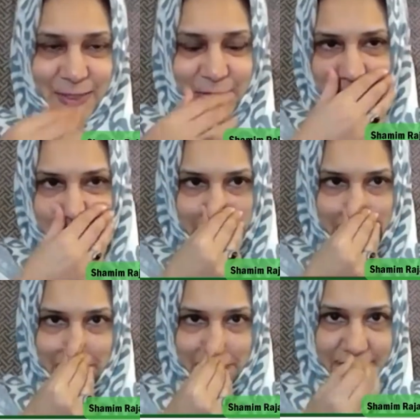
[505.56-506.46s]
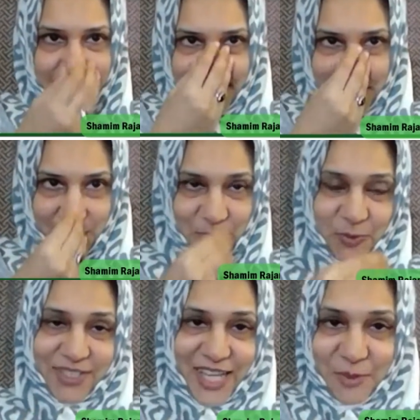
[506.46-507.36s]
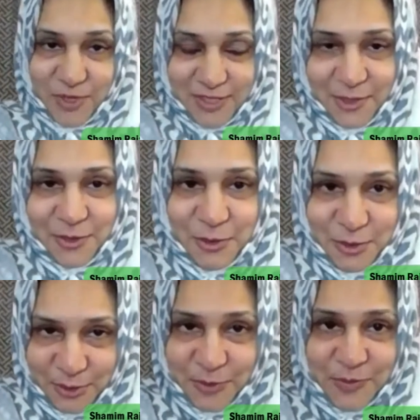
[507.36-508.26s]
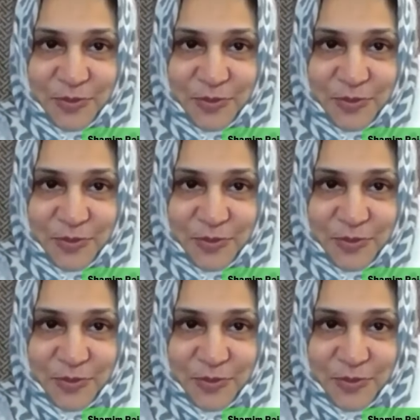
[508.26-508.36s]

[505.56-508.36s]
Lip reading: so medicine was what I wanted to do,